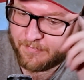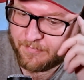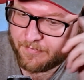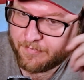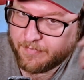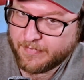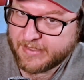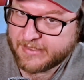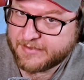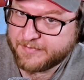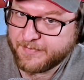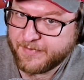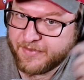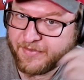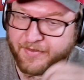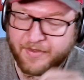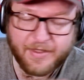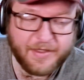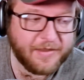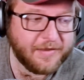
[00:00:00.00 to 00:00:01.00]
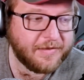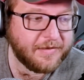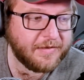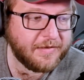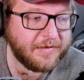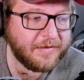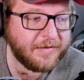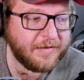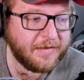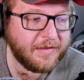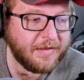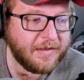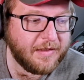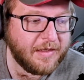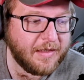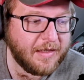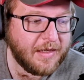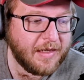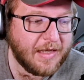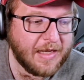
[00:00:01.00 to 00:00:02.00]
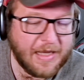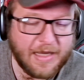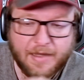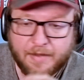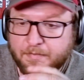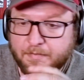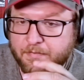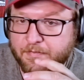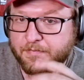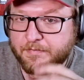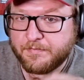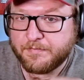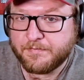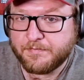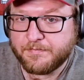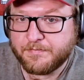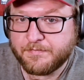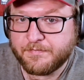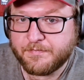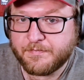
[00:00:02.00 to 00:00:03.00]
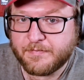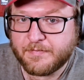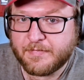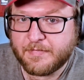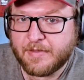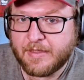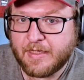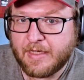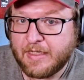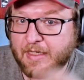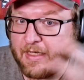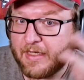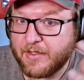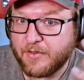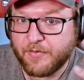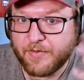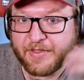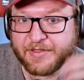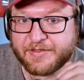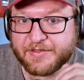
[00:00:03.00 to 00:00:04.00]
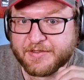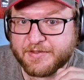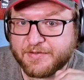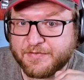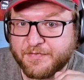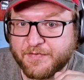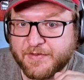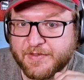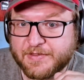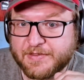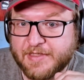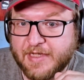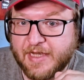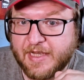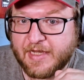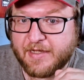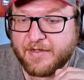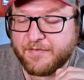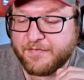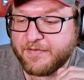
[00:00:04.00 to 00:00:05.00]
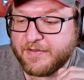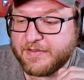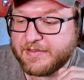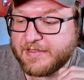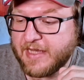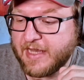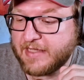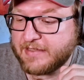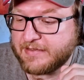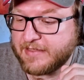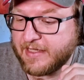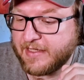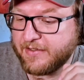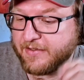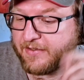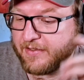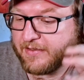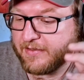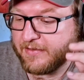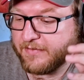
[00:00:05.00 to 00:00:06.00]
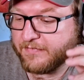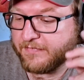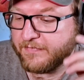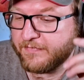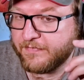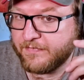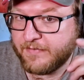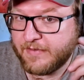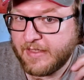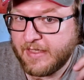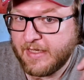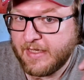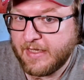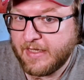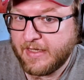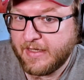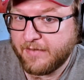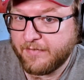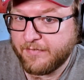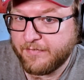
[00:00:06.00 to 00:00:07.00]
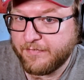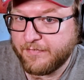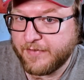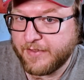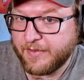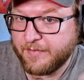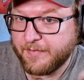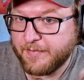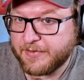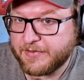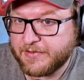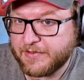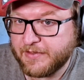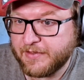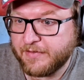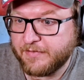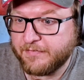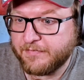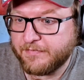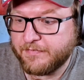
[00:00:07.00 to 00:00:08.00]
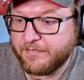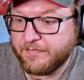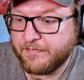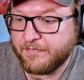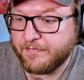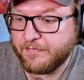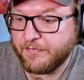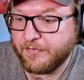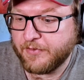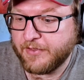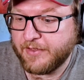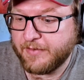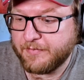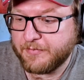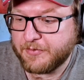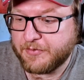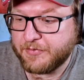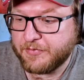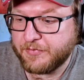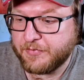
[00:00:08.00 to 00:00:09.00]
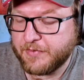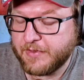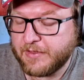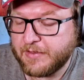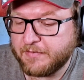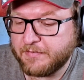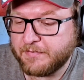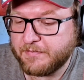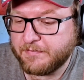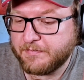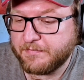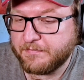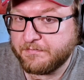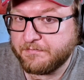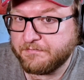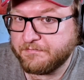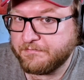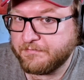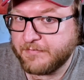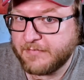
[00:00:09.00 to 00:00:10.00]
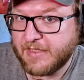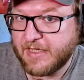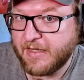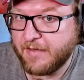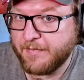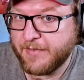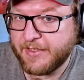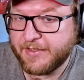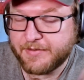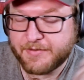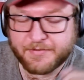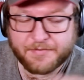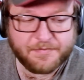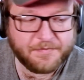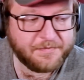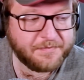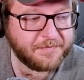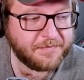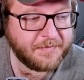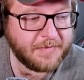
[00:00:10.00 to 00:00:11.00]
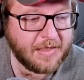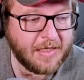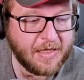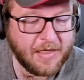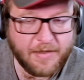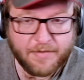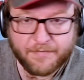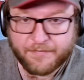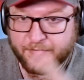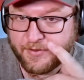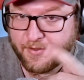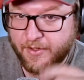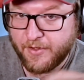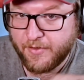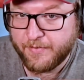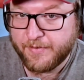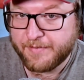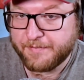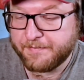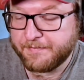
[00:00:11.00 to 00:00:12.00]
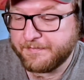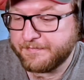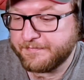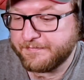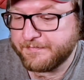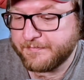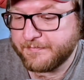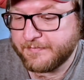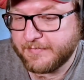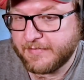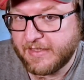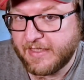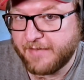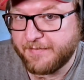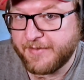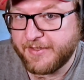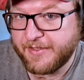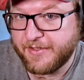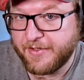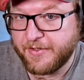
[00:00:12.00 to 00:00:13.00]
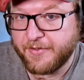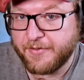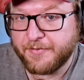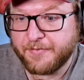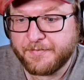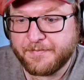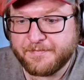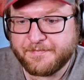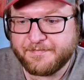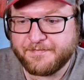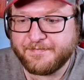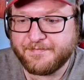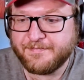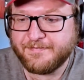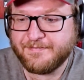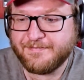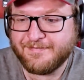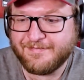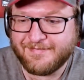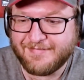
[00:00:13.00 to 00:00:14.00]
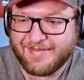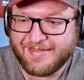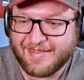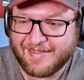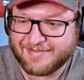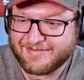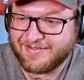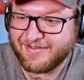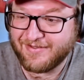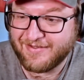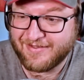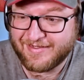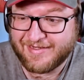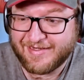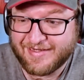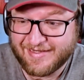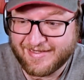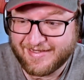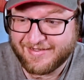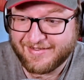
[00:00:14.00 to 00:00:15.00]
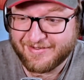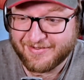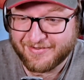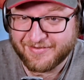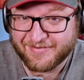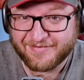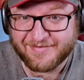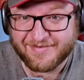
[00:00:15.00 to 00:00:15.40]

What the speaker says: Makes me think. I got questions for this guy. If this guy's out here, I would very much love for him to comment. If you know him, let me know. That's all I got, y'all.